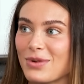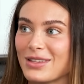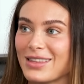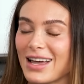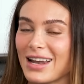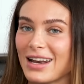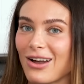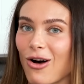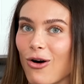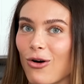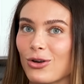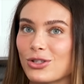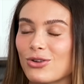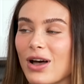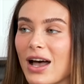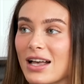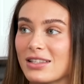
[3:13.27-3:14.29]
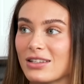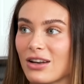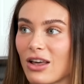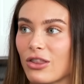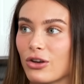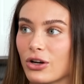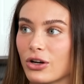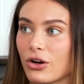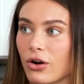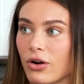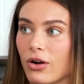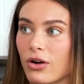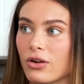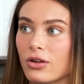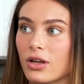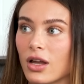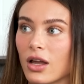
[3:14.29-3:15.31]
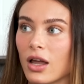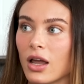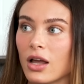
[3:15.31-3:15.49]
but then also has another girl.